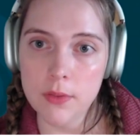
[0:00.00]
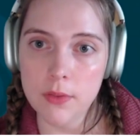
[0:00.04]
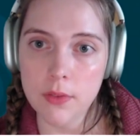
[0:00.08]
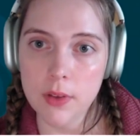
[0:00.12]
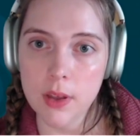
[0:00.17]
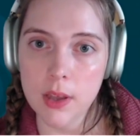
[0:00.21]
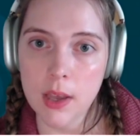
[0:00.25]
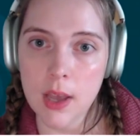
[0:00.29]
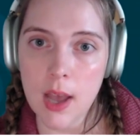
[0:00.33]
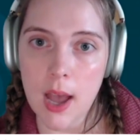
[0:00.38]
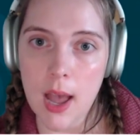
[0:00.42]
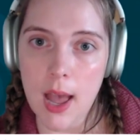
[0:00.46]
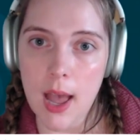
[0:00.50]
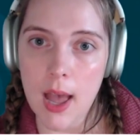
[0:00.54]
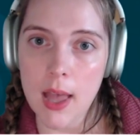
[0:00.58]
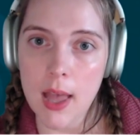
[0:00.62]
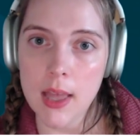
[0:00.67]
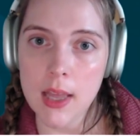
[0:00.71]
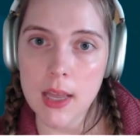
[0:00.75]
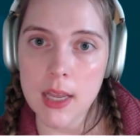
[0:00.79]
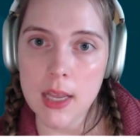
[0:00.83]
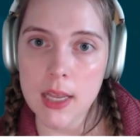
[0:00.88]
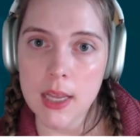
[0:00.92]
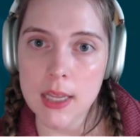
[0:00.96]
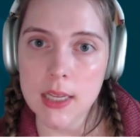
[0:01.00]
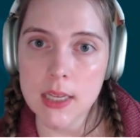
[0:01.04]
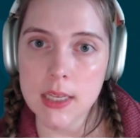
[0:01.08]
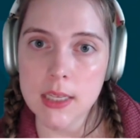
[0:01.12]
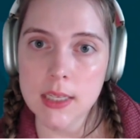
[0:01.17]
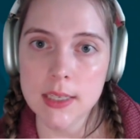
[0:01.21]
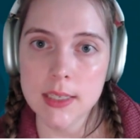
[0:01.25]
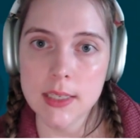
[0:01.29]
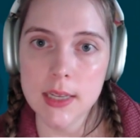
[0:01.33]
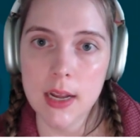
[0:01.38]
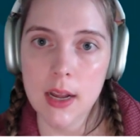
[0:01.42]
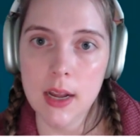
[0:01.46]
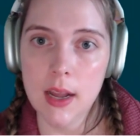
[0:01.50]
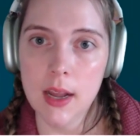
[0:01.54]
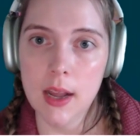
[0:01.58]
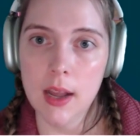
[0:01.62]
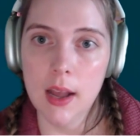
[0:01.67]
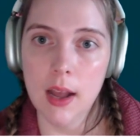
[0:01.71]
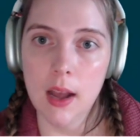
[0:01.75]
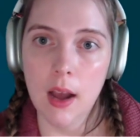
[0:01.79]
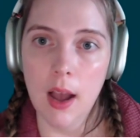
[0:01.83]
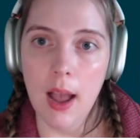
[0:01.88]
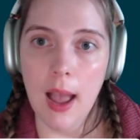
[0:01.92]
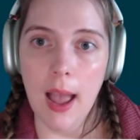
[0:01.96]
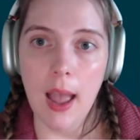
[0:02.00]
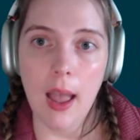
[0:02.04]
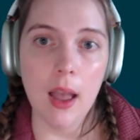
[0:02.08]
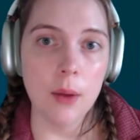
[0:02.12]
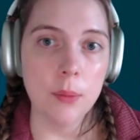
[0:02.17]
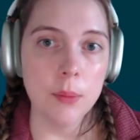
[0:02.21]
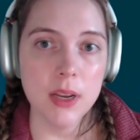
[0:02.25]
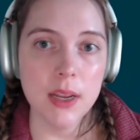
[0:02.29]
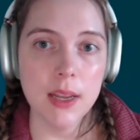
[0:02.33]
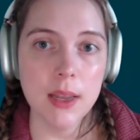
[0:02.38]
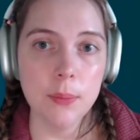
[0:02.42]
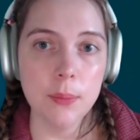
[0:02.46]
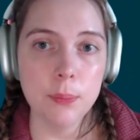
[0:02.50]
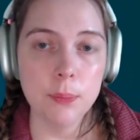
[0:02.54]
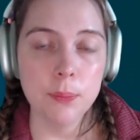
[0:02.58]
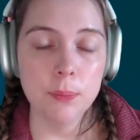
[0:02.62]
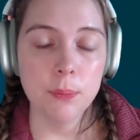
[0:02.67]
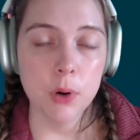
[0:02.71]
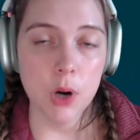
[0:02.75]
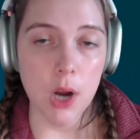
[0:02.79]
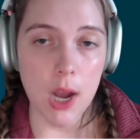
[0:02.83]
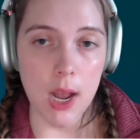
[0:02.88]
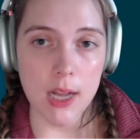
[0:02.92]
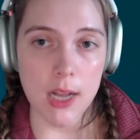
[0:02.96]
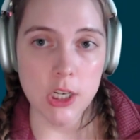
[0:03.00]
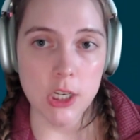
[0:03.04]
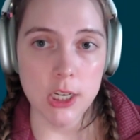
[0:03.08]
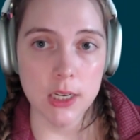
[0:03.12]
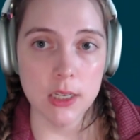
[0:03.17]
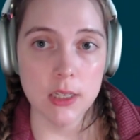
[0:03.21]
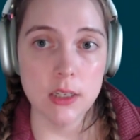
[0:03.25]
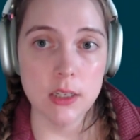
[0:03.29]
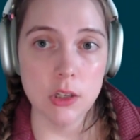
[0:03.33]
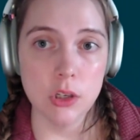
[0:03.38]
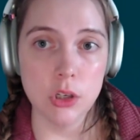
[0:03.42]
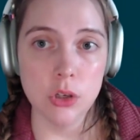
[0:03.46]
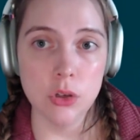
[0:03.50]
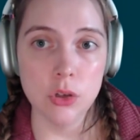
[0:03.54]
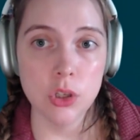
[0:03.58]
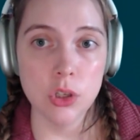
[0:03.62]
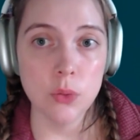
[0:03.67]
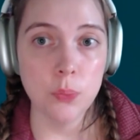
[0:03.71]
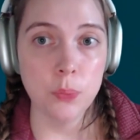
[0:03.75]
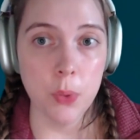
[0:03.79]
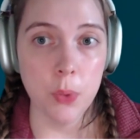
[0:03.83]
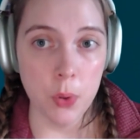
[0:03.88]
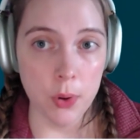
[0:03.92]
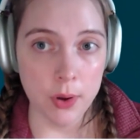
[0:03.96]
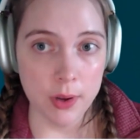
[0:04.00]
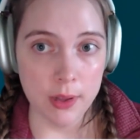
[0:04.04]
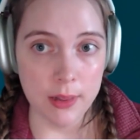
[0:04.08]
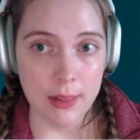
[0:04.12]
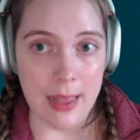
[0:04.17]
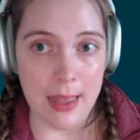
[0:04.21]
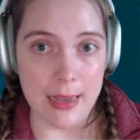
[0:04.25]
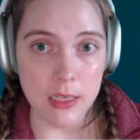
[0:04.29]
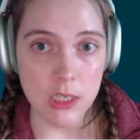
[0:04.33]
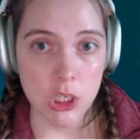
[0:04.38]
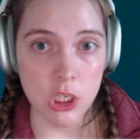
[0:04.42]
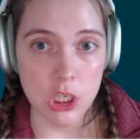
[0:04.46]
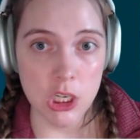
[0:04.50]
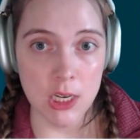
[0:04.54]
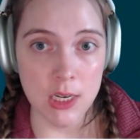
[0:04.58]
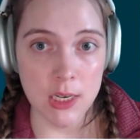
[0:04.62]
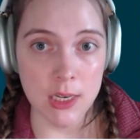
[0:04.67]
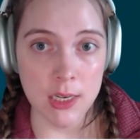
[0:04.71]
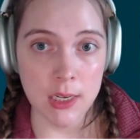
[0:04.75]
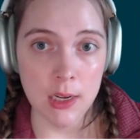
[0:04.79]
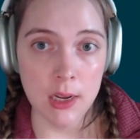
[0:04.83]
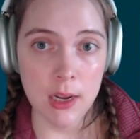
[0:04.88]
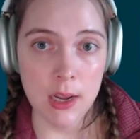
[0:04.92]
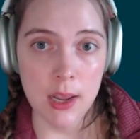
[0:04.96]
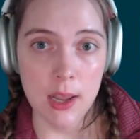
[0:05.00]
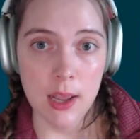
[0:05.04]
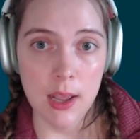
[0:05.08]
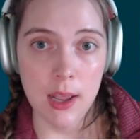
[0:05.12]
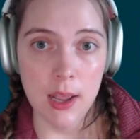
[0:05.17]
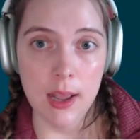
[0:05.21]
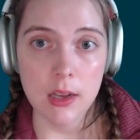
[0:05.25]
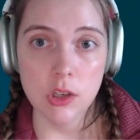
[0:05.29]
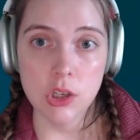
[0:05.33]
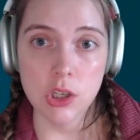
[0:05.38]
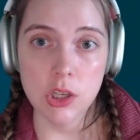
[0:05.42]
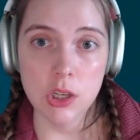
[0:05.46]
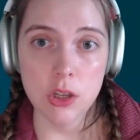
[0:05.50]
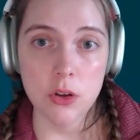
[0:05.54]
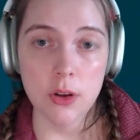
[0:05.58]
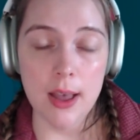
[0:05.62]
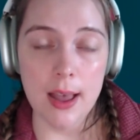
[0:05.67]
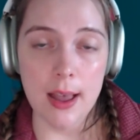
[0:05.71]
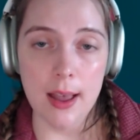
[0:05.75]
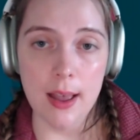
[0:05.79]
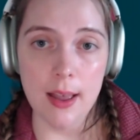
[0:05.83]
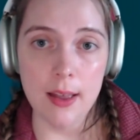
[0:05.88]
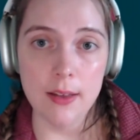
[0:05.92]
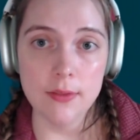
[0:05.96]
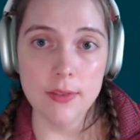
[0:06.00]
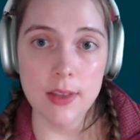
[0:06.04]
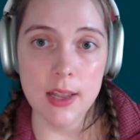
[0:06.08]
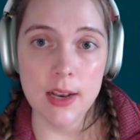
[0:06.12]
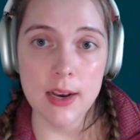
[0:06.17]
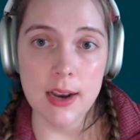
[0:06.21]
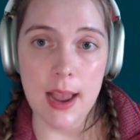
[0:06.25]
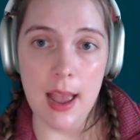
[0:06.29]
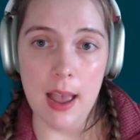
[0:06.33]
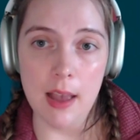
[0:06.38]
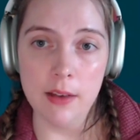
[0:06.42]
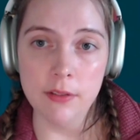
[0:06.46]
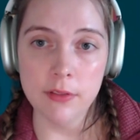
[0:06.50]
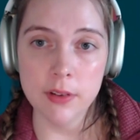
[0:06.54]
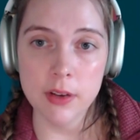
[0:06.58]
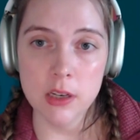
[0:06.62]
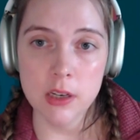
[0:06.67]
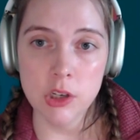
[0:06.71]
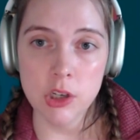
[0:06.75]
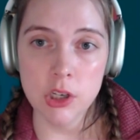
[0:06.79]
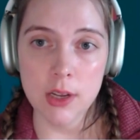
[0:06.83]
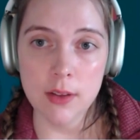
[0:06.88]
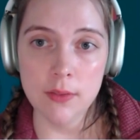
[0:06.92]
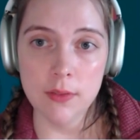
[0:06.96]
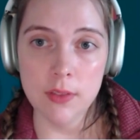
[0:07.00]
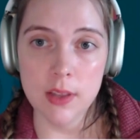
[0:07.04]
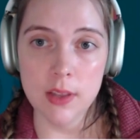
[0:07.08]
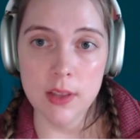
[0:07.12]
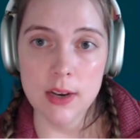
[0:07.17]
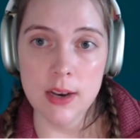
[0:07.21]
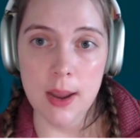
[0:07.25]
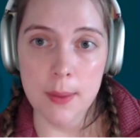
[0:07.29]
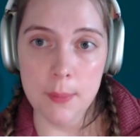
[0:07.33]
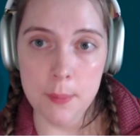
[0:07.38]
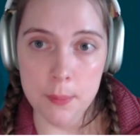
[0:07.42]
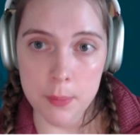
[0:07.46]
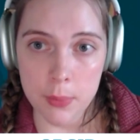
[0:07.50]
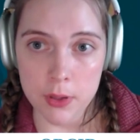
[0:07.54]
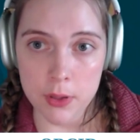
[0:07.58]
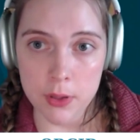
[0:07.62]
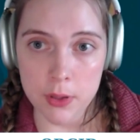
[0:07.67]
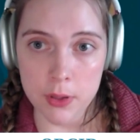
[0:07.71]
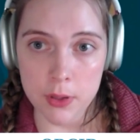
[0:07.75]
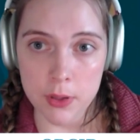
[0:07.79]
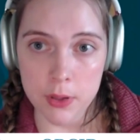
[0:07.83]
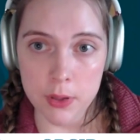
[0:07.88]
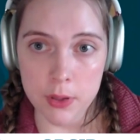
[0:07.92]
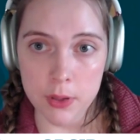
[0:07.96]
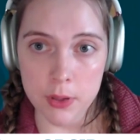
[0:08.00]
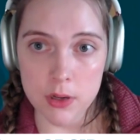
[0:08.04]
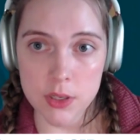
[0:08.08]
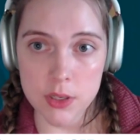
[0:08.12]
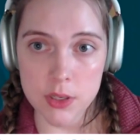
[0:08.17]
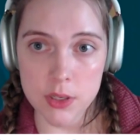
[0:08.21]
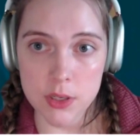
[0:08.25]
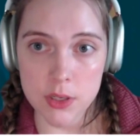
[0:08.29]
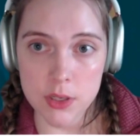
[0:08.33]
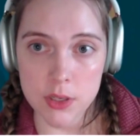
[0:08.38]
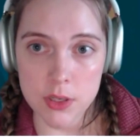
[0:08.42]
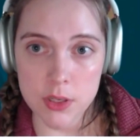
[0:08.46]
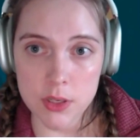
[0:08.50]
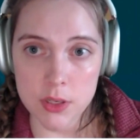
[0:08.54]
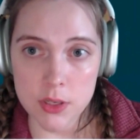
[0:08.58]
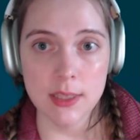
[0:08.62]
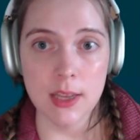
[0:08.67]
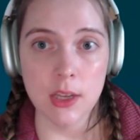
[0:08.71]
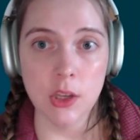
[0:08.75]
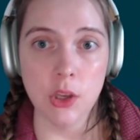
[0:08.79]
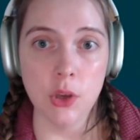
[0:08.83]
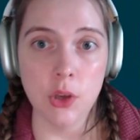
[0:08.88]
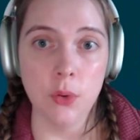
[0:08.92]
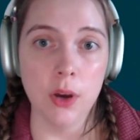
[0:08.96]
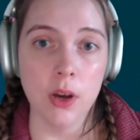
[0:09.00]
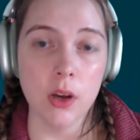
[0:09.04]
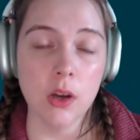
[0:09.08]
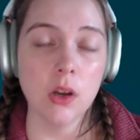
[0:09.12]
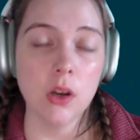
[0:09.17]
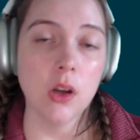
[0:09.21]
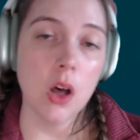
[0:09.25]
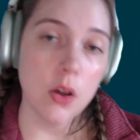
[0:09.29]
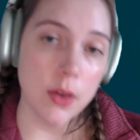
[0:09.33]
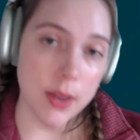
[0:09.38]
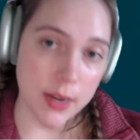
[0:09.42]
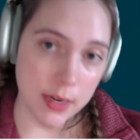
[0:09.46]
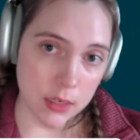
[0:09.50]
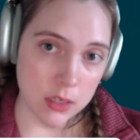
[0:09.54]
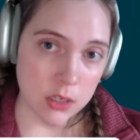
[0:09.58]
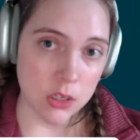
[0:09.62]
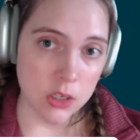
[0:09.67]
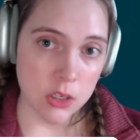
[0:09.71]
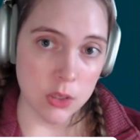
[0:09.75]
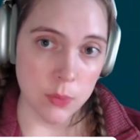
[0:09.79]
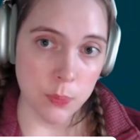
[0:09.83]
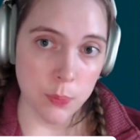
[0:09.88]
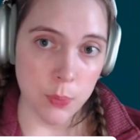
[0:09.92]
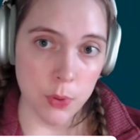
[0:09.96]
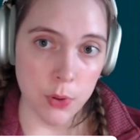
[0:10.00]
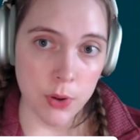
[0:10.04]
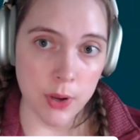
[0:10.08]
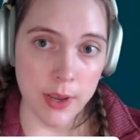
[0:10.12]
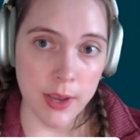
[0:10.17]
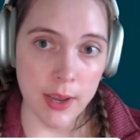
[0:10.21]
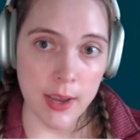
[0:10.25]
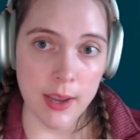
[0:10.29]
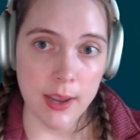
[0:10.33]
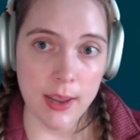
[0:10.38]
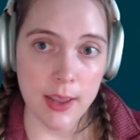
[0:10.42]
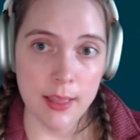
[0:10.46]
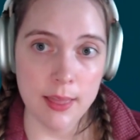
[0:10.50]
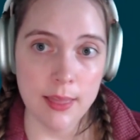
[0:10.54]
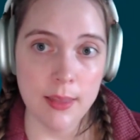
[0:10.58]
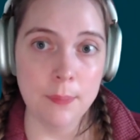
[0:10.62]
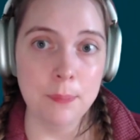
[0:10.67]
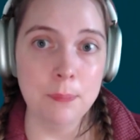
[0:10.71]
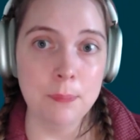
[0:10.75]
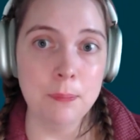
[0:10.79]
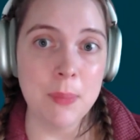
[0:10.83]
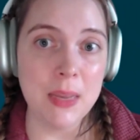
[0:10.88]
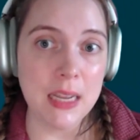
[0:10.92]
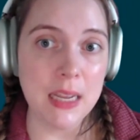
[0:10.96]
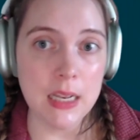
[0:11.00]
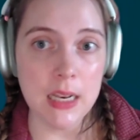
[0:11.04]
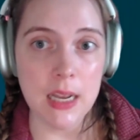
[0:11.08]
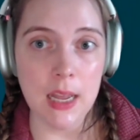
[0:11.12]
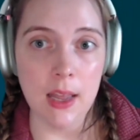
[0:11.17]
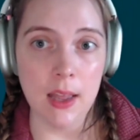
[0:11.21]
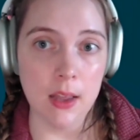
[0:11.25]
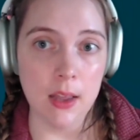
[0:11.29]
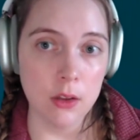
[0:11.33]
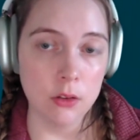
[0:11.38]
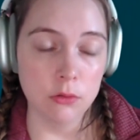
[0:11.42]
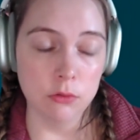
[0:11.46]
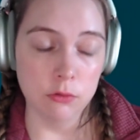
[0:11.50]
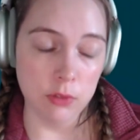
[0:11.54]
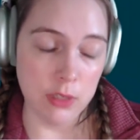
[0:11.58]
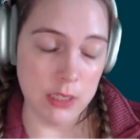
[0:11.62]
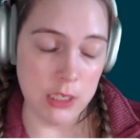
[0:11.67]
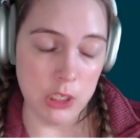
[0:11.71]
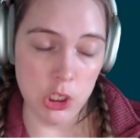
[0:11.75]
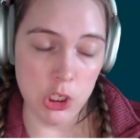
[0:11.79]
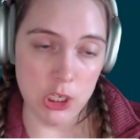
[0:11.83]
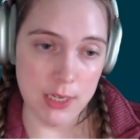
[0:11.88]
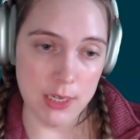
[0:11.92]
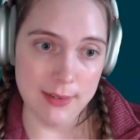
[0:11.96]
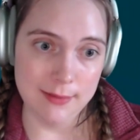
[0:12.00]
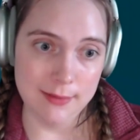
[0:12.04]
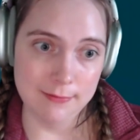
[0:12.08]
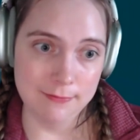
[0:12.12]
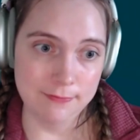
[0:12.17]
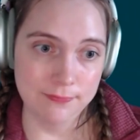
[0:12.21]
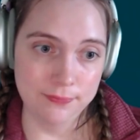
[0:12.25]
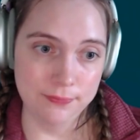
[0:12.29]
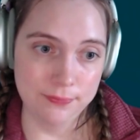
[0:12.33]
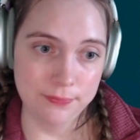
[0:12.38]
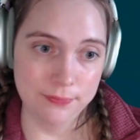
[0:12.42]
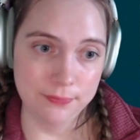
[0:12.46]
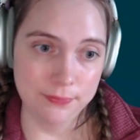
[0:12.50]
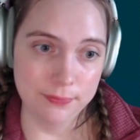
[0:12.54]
we've got is how many projects did you support last year? And do you have an average of the numbers of the projects that you are going to support in the MENA region?